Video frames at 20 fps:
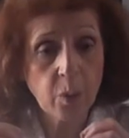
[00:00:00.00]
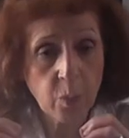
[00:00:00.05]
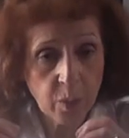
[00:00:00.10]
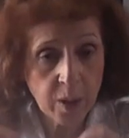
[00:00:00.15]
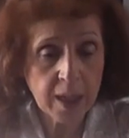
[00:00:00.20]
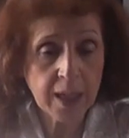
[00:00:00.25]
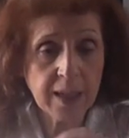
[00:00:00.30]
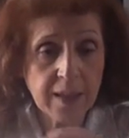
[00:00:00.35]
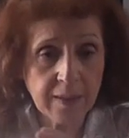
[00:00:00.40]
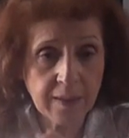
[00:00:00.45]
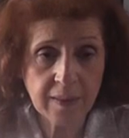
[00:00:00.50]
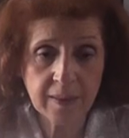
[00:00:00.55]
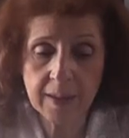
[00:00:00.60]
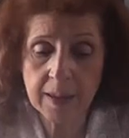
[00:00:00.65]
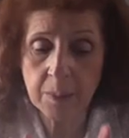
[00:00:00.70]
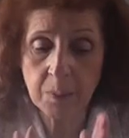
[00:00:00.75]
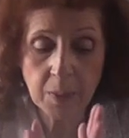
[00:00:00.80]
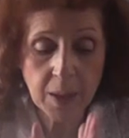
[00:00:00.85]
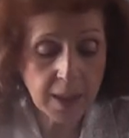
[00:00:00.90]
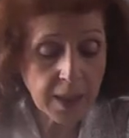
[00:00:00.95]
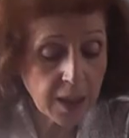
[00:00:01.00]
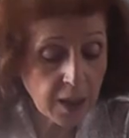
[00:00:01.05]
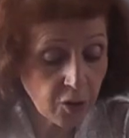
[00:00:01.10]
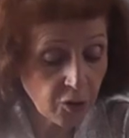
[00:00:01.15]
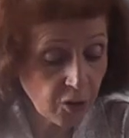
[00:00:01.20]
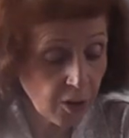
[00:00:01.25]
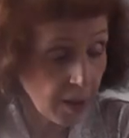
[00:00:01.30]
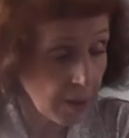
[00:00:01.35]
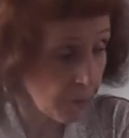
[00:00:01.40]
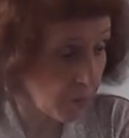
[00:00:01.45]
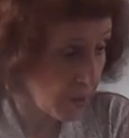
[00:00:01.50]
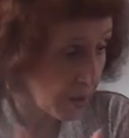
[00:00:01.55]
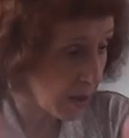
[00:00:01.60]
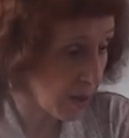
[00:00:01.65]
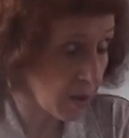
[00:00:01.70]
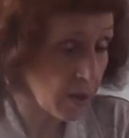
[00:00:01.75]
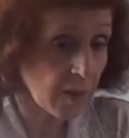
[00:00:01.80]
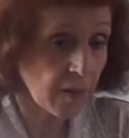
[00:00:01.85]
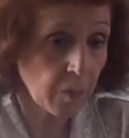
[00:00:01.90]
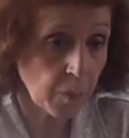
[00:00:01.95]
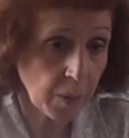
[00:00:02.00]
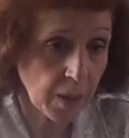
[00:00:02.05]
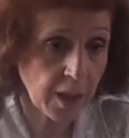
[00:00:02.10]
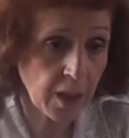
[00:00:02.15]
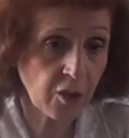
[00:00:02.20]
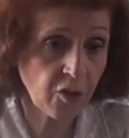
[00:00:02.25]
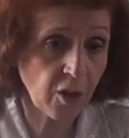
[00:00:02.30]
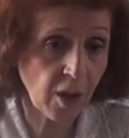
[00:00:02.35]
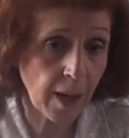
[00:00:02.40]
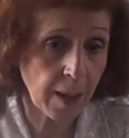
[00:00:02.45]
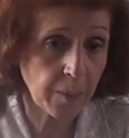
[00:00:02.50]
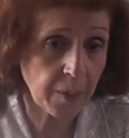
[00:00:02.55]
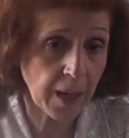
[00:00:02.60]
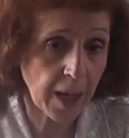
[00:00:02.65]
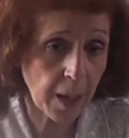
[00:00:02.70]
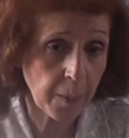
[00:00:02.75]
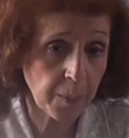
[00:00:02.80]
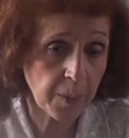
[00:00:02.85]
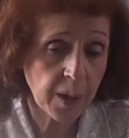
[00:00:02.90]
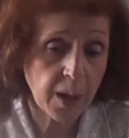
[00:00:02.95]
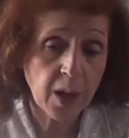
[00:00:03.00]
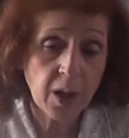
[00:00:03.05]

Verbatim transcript: we can see many a time when there has been a time gap.